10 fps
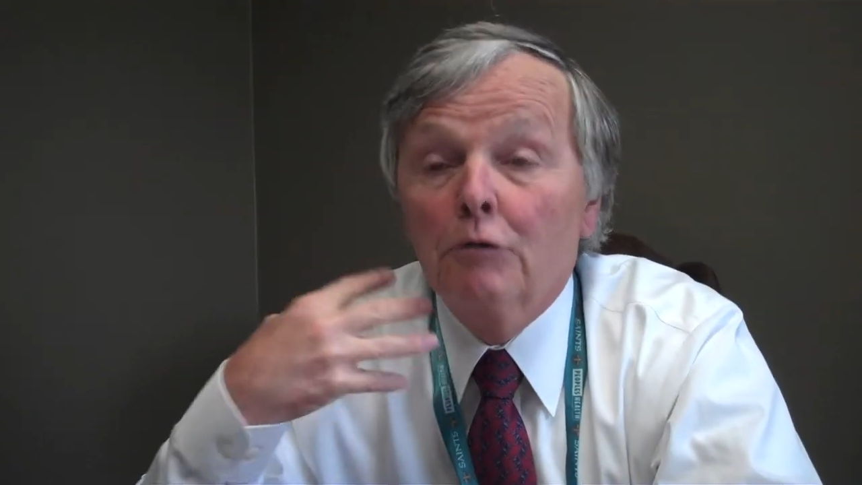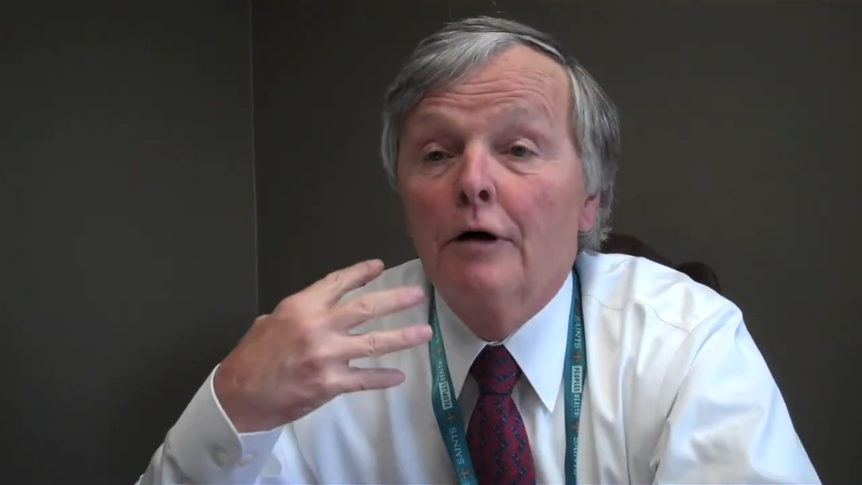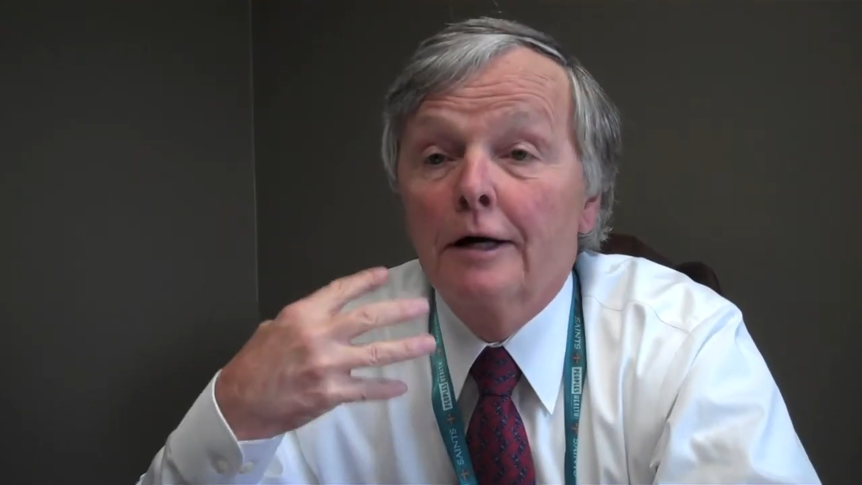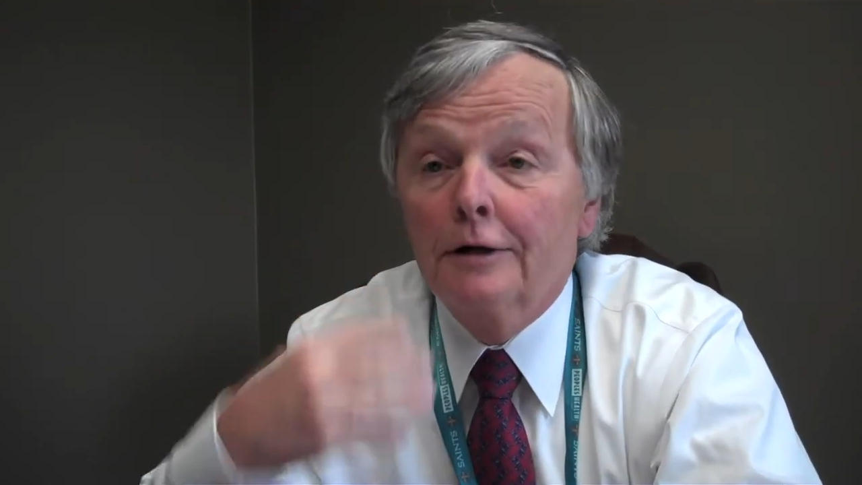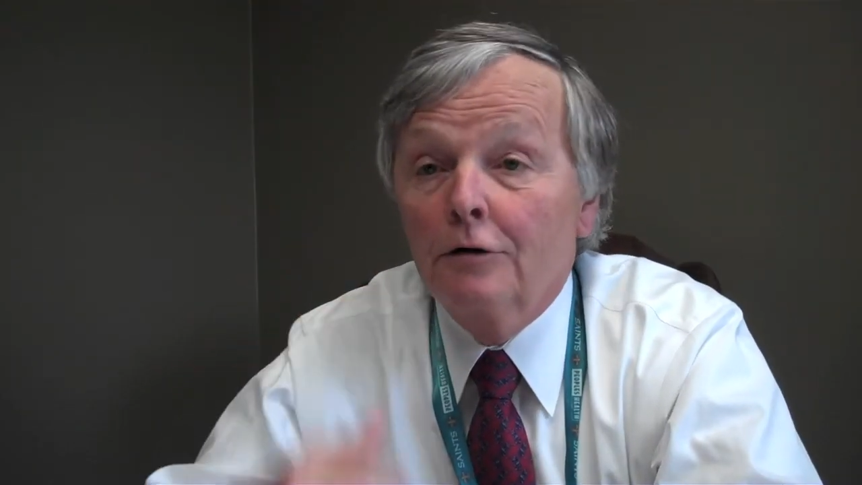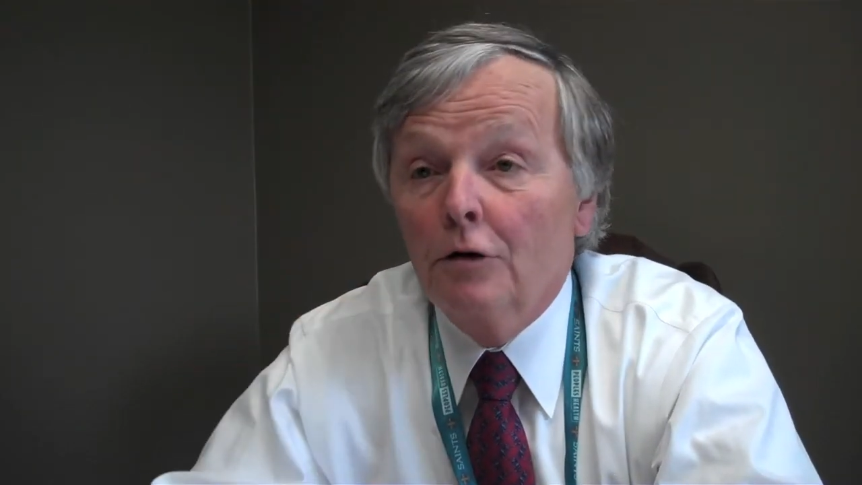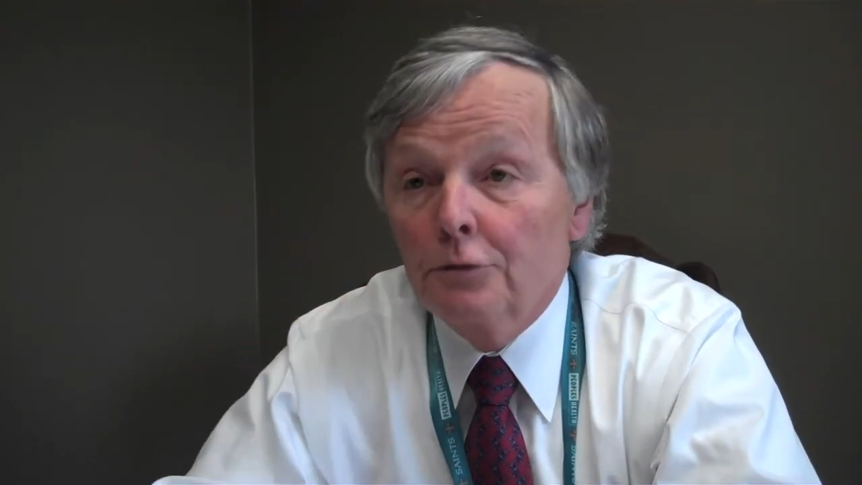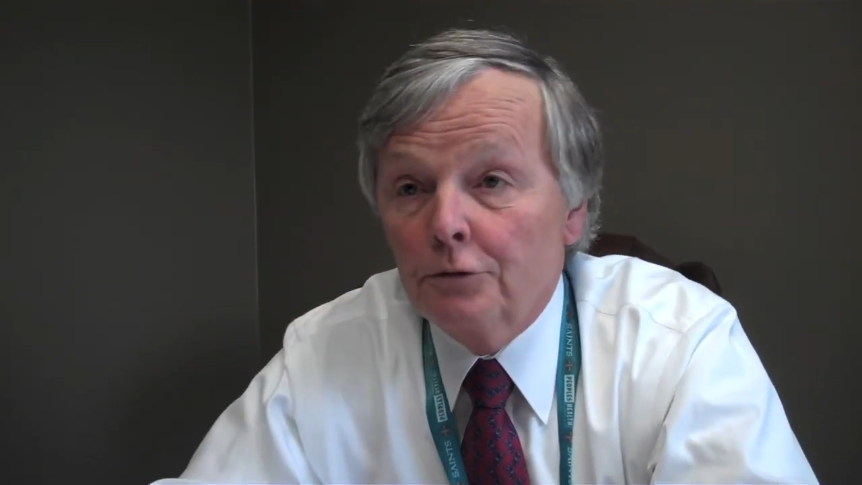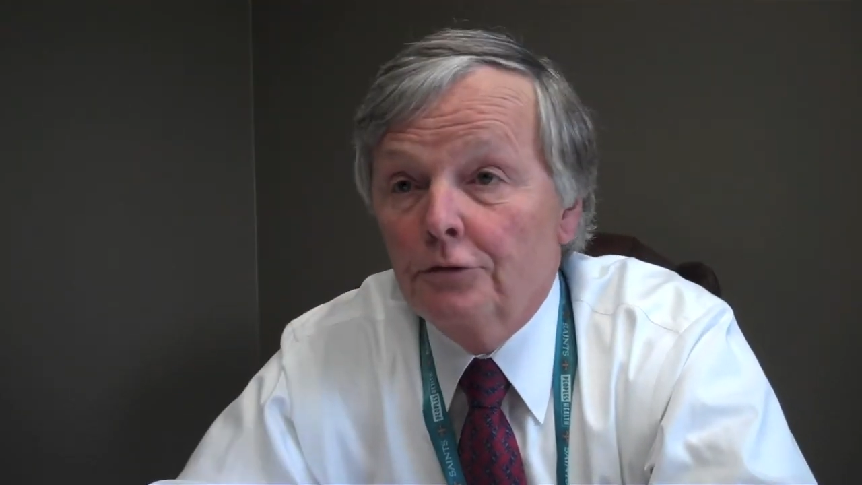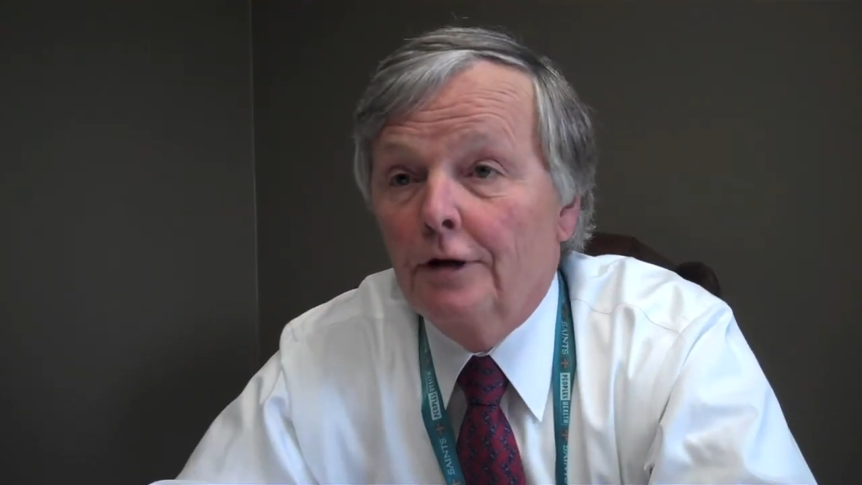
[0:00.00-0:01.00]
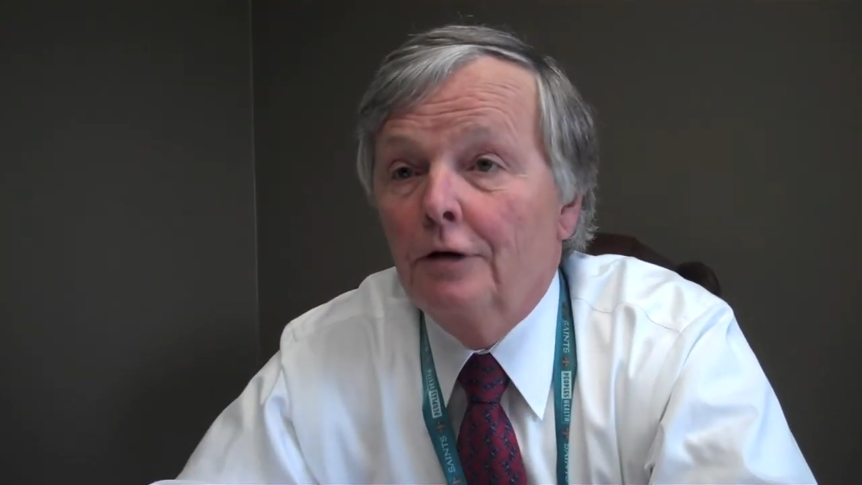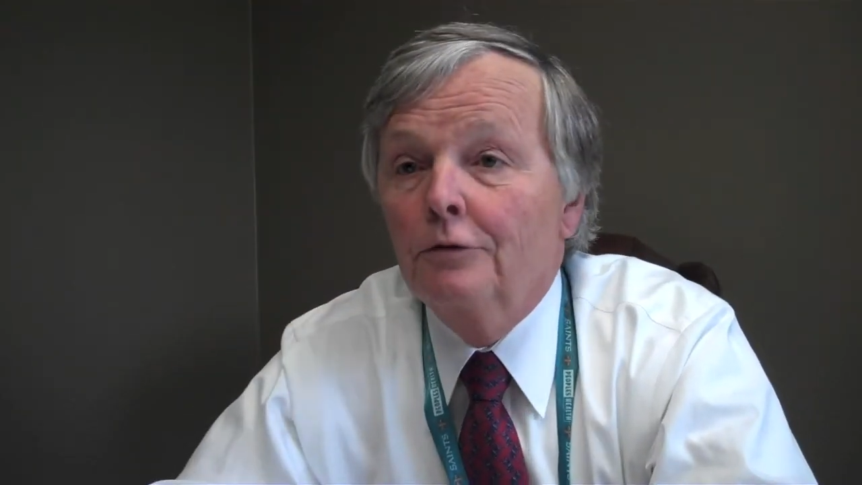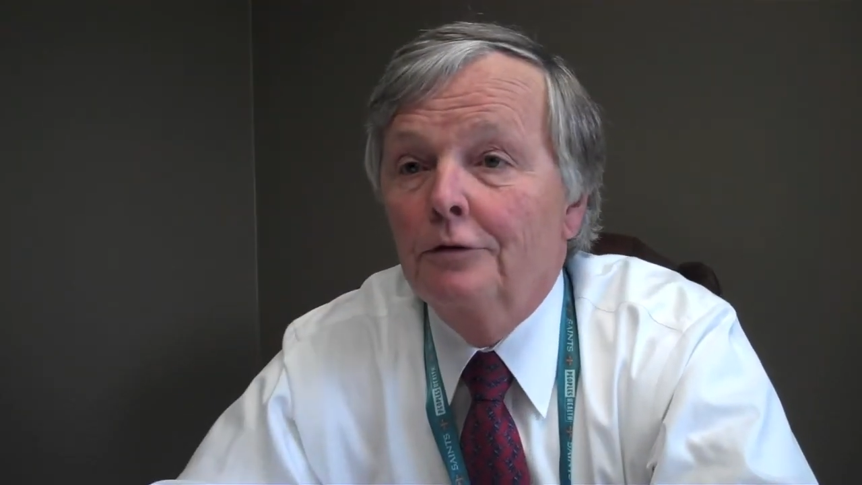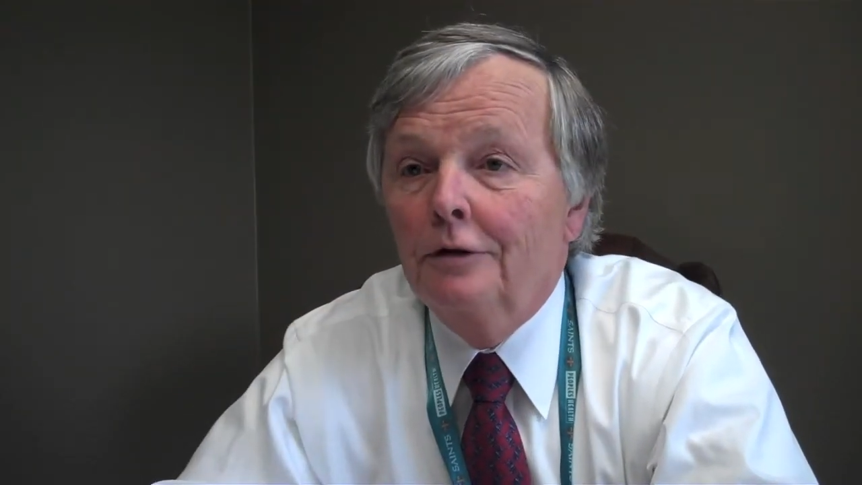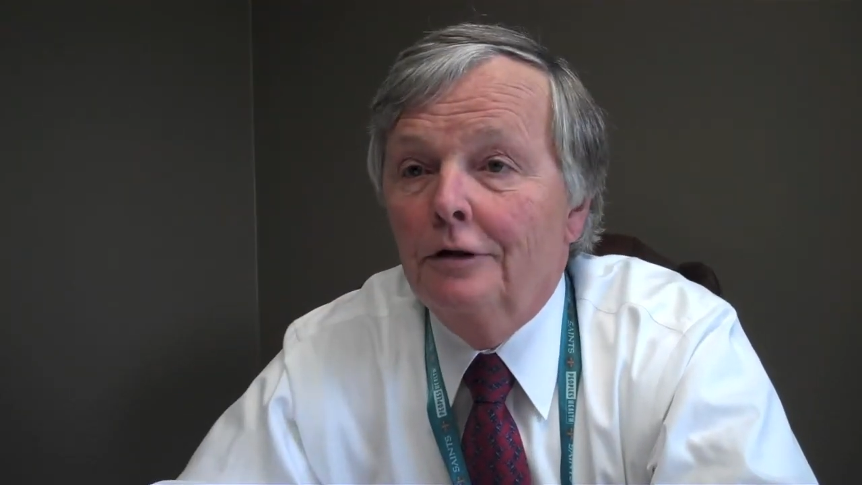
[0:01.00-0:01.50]
carotid
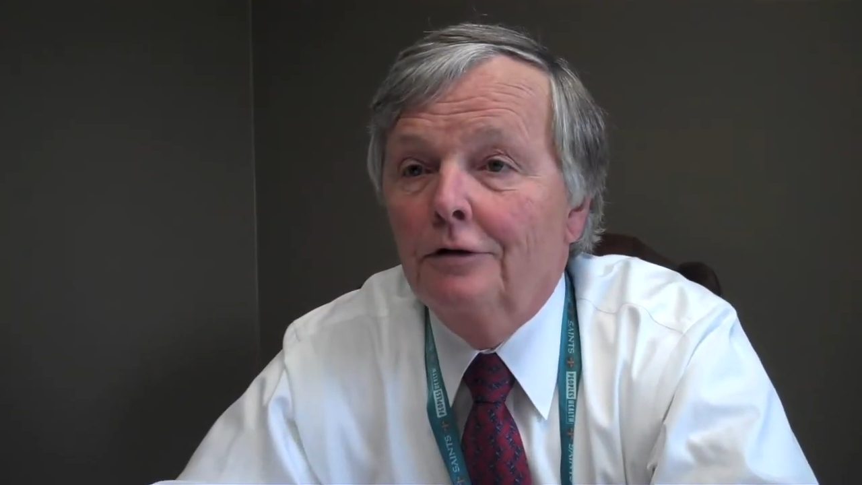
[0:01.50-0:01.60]
ultrasound,